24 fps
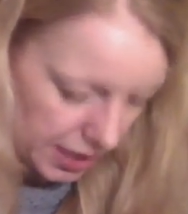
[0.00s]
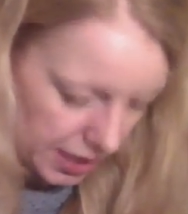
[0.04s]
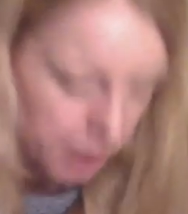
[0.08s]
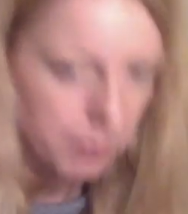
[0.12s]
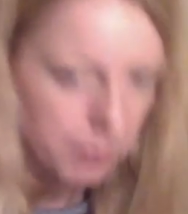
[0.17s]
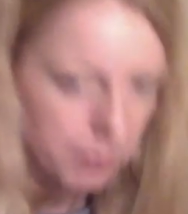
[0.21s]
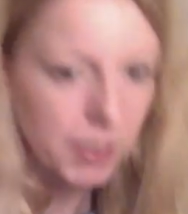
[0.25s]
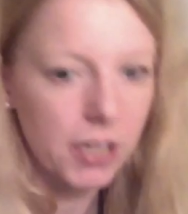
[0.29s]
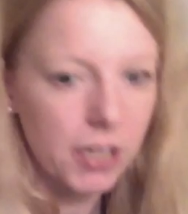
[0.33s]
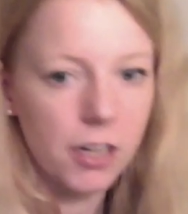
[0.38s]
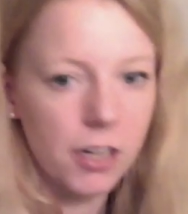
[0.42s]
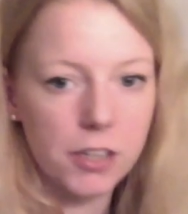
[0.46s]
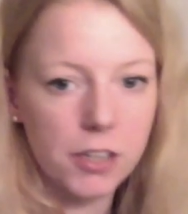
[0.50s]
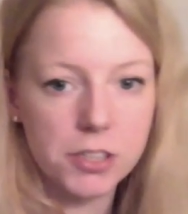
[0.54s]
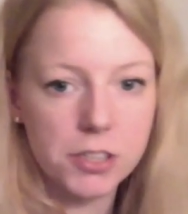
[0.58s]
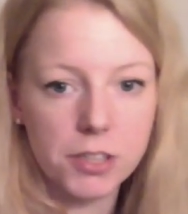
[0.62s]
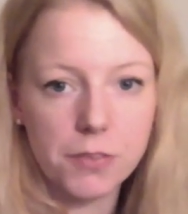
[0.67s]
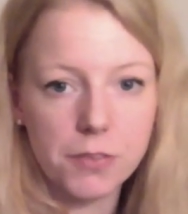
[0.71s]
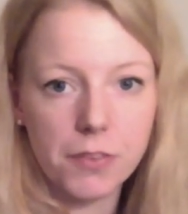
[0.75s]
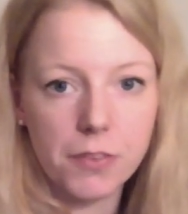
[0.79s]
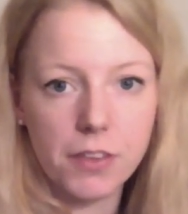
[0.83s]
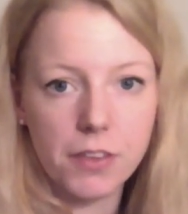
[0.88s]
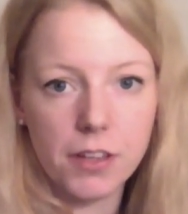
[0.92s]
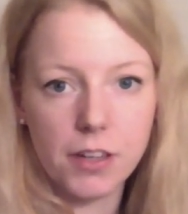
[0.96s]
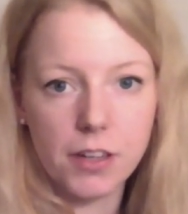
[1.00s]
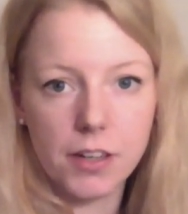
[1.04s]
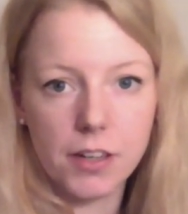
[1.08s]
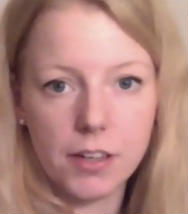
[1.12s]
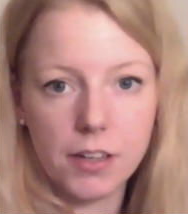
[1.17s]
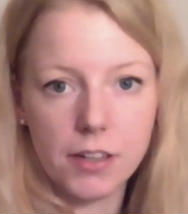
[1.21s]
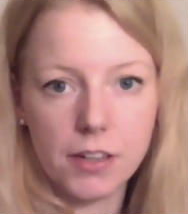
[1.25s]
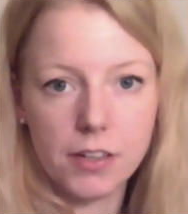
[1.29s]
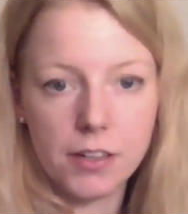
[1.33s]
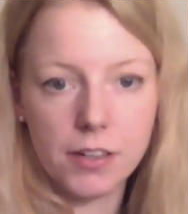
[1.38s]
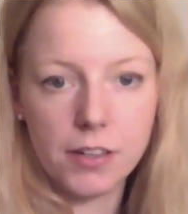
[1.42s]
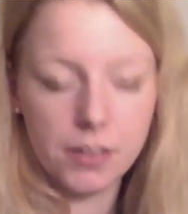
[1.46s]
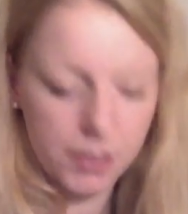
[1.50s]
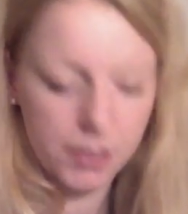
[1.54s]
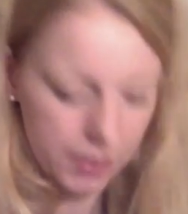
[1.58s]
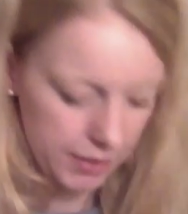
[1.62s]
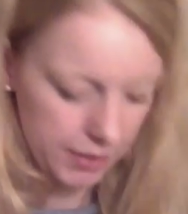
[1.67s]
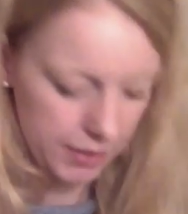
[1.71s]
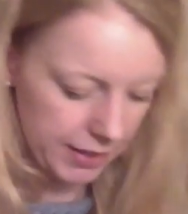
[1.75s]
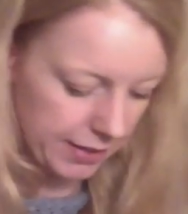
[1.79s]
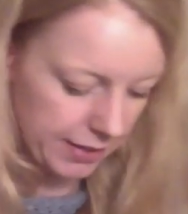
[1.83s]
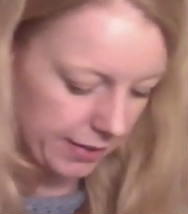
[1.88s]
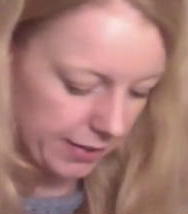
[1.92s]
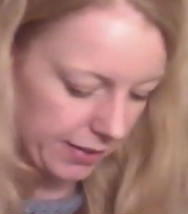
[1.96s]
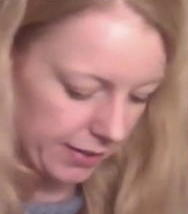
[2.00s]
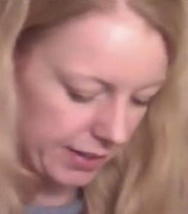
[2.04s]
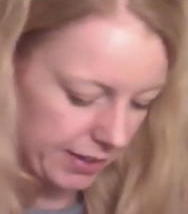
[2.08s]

because of the yarn.